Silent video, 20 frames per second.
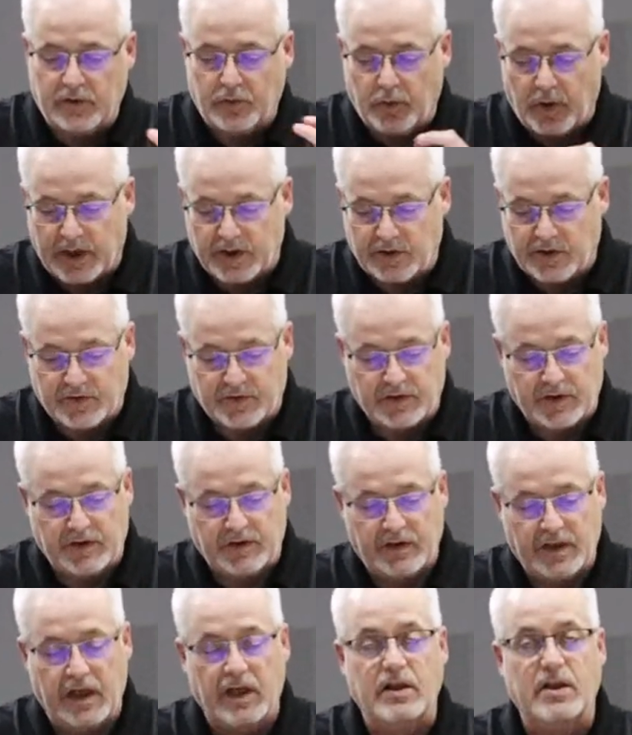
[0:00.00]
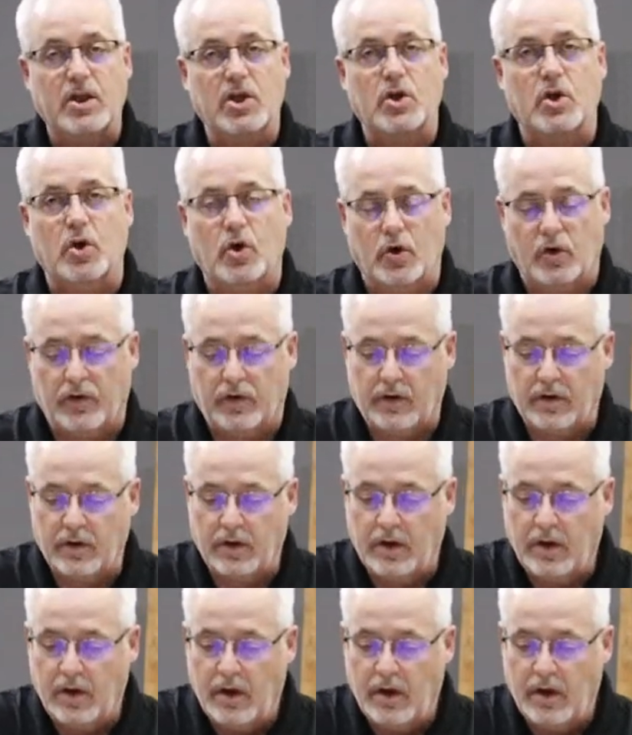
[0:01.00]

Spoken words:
and righteousness in the earth.